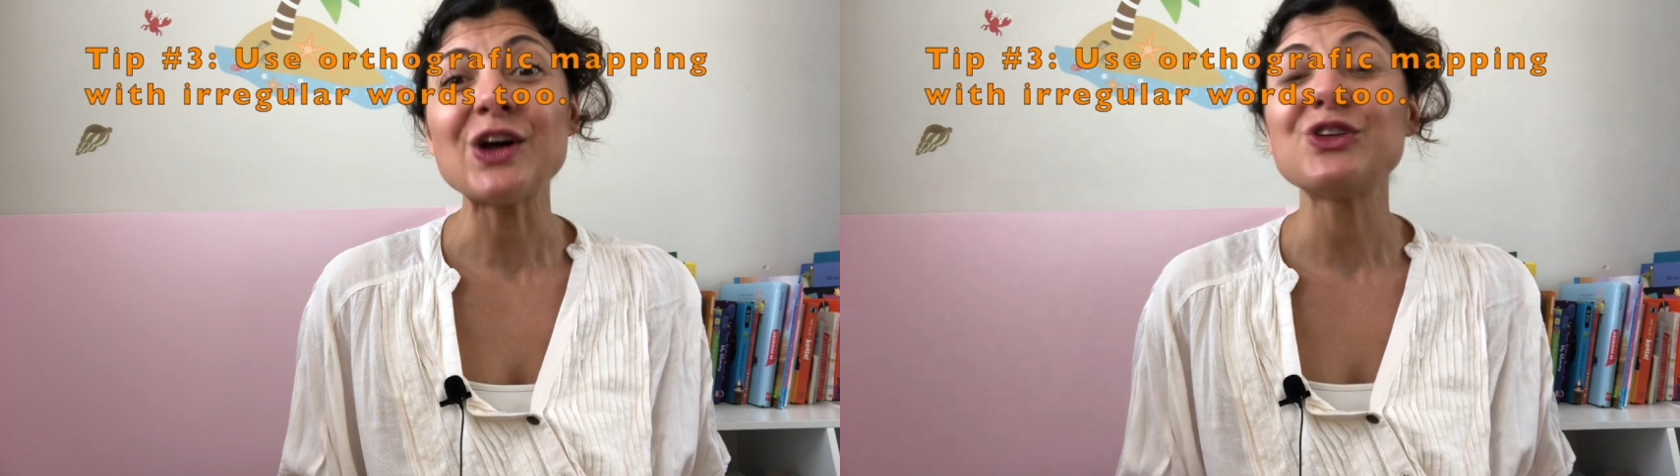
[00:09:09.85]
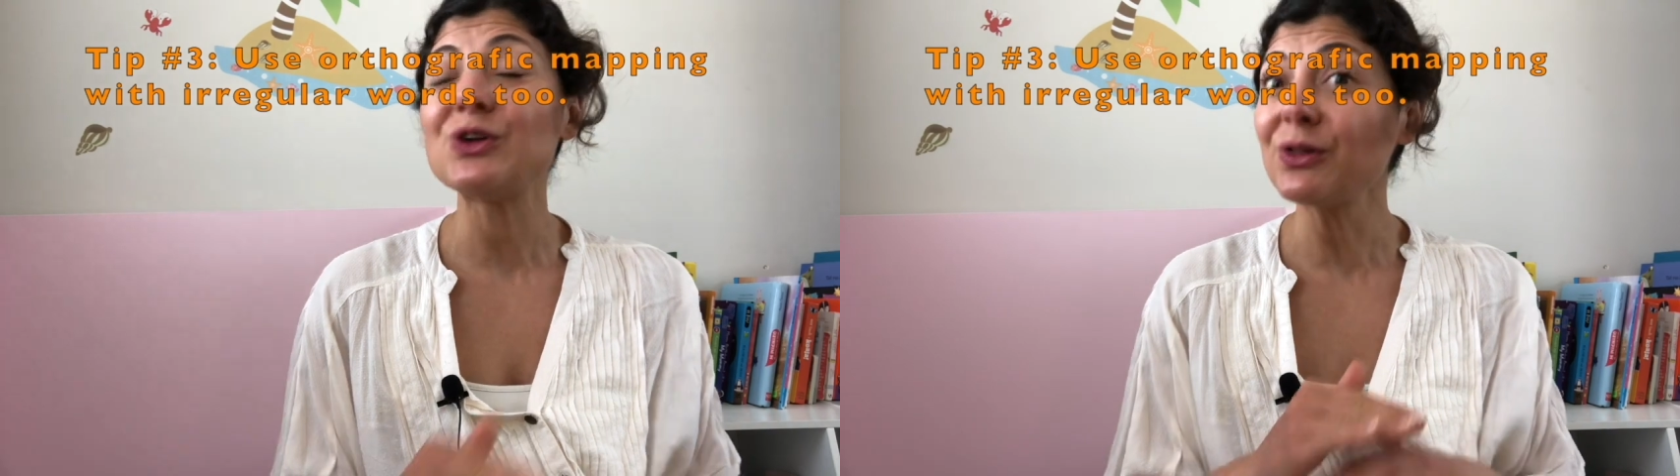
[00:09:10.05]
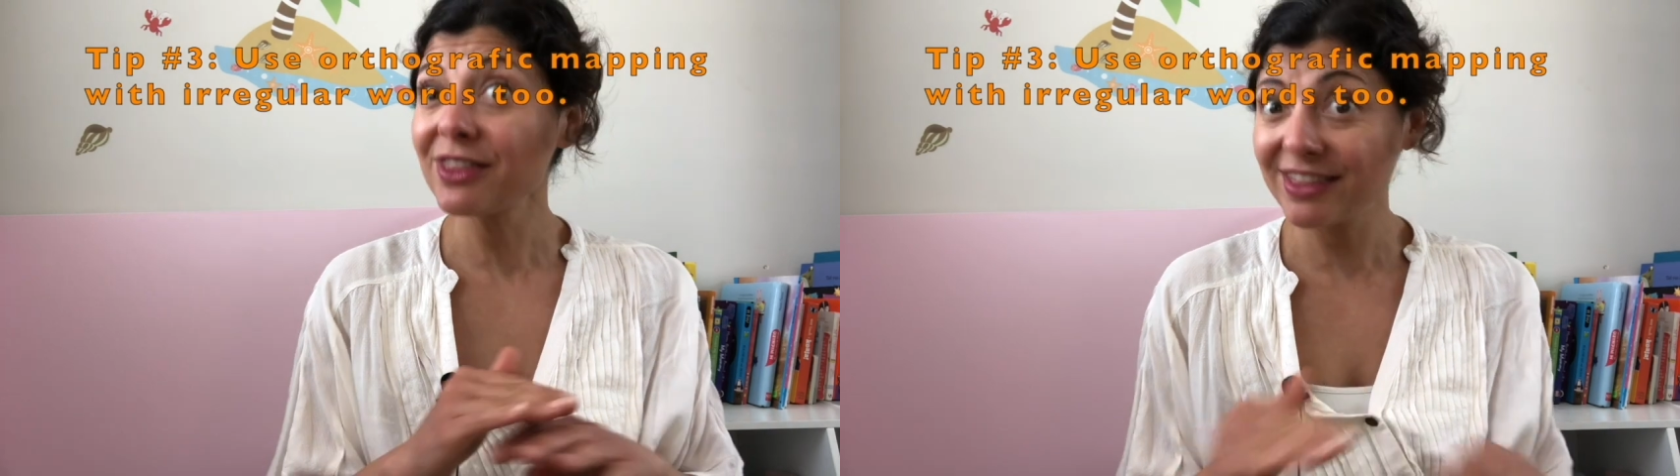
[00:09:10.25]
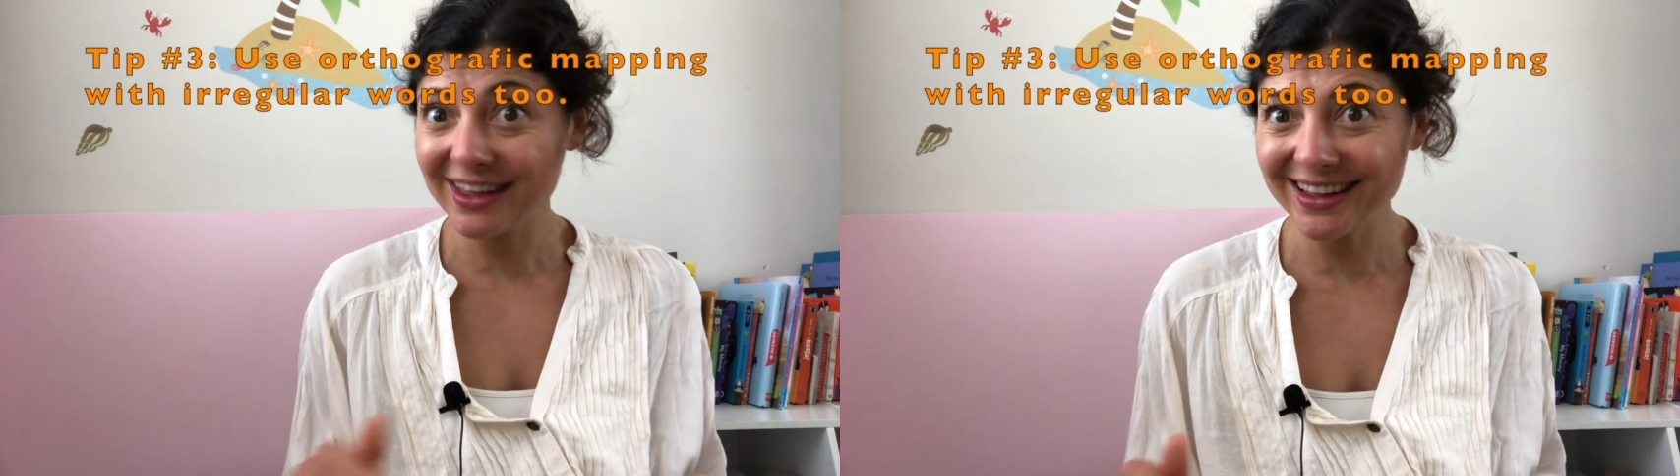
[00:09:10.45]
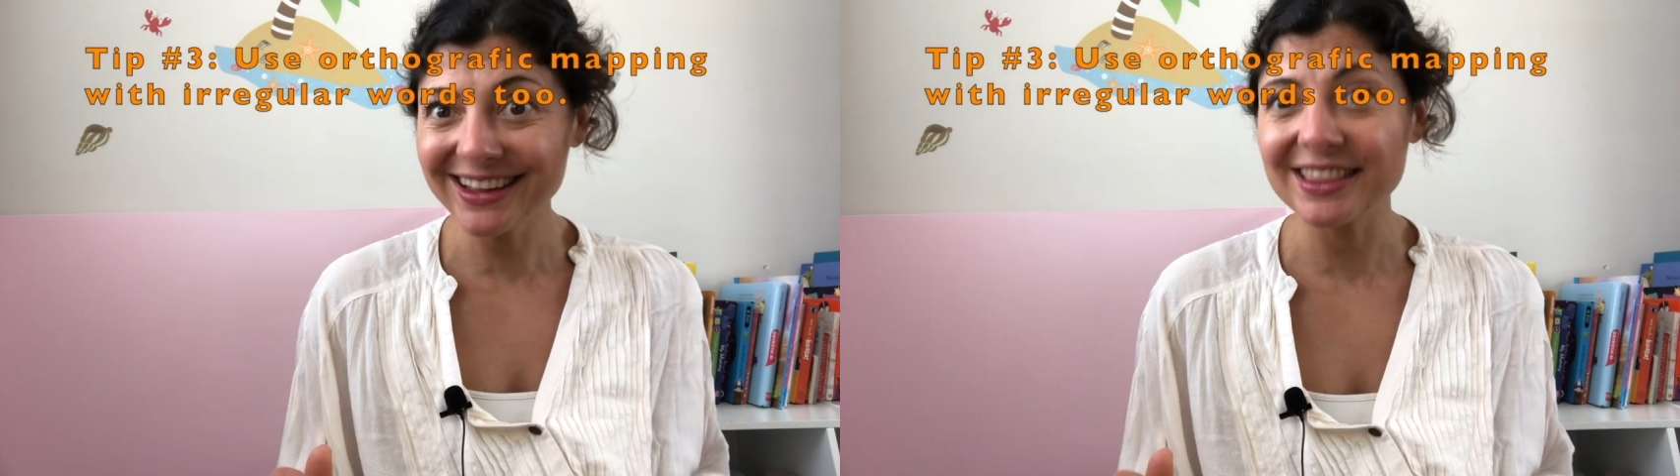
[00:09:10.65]
don't
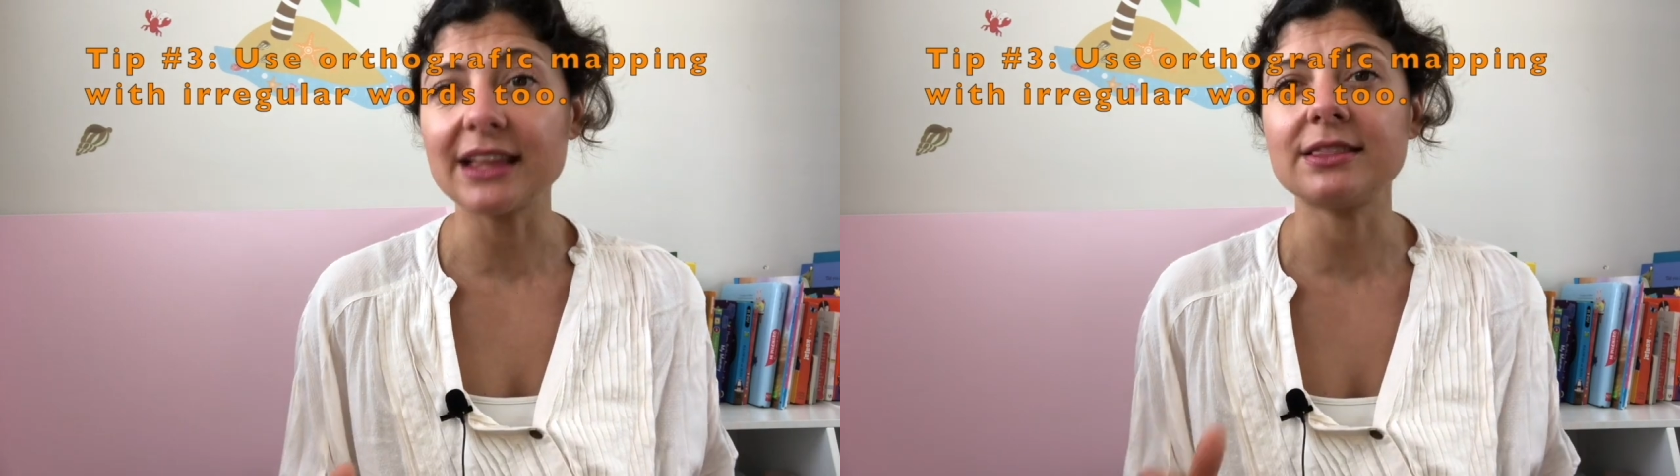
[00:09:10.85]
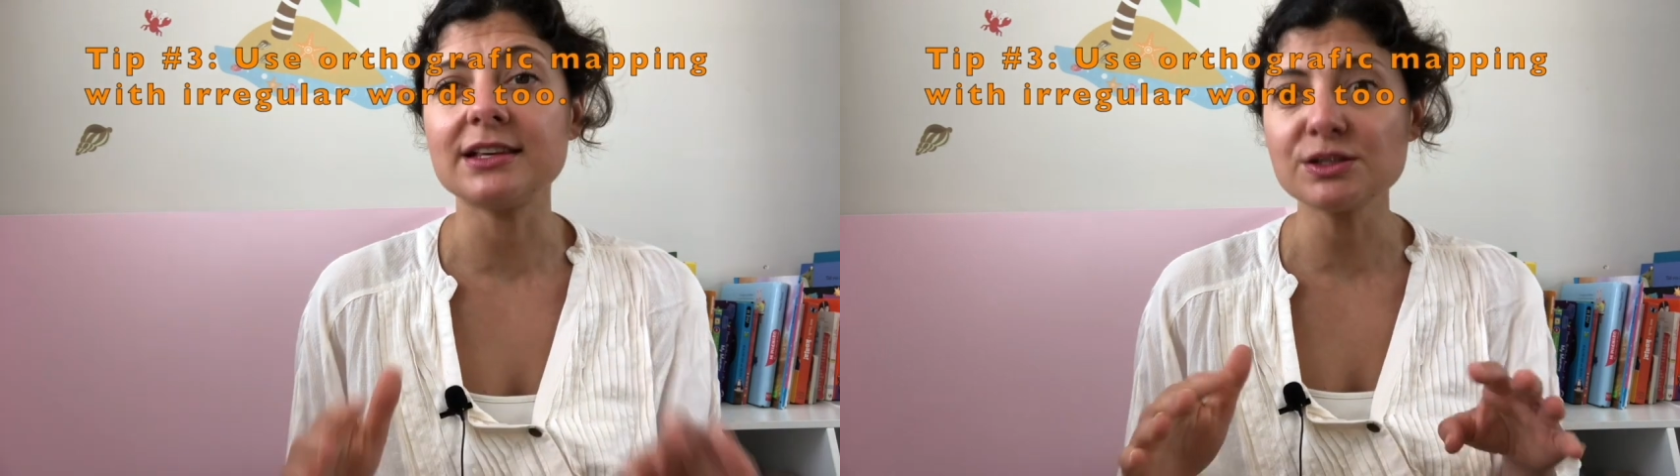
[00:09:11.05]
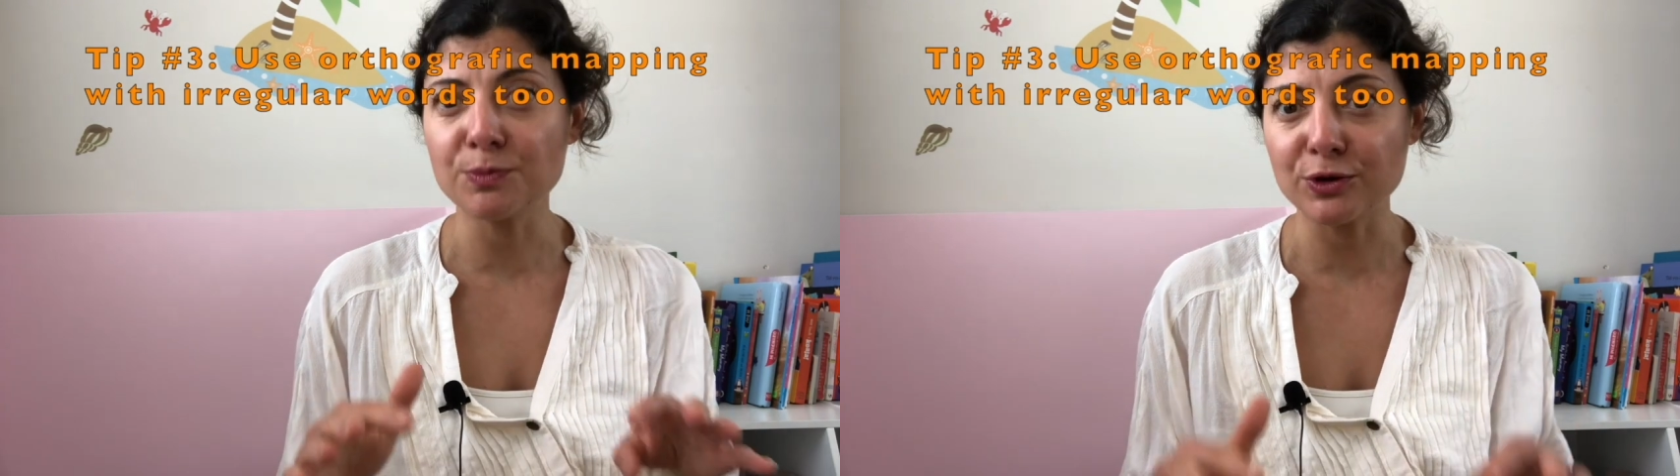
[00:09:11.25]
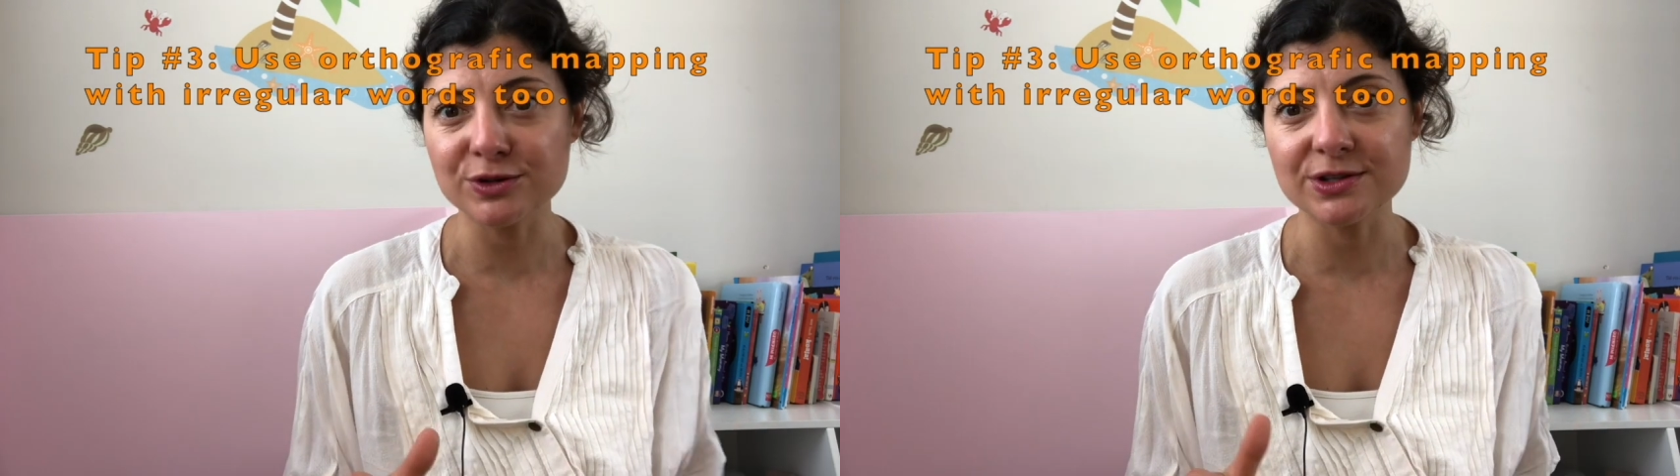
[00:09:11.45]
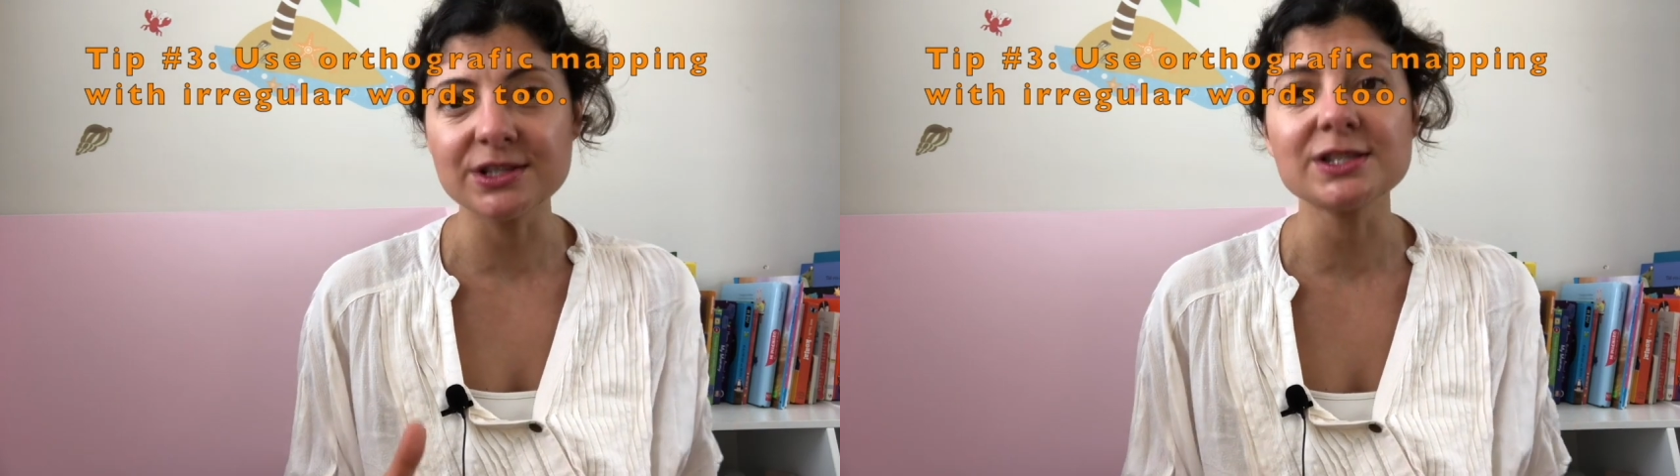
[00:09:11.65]
think that this
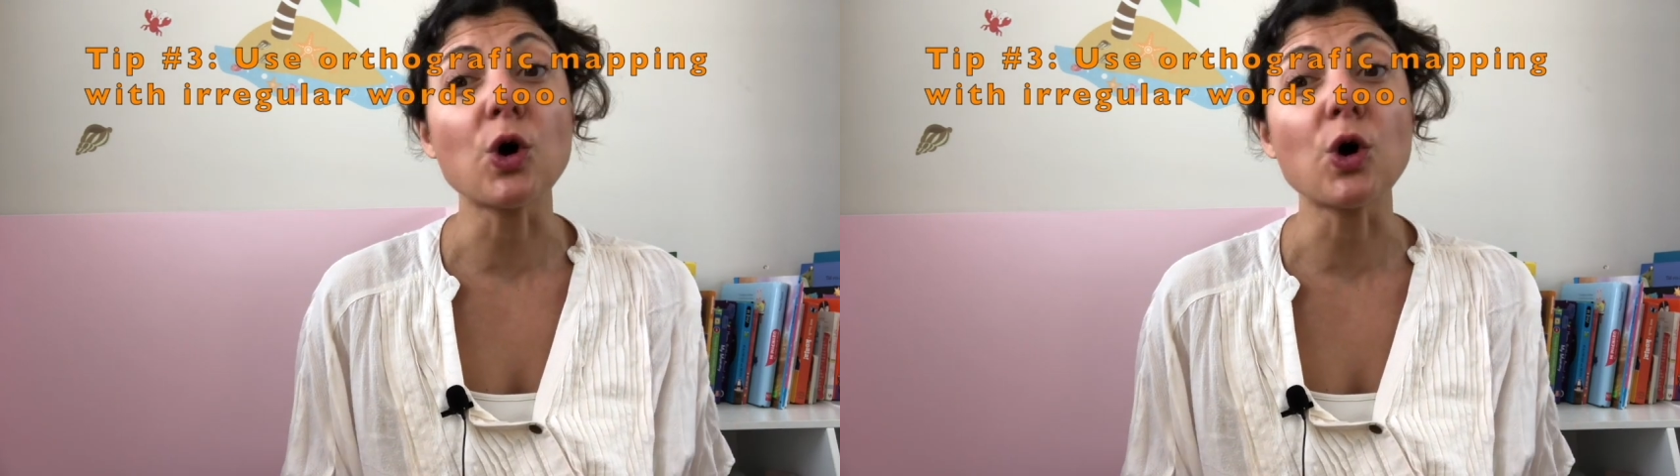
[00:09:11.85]
process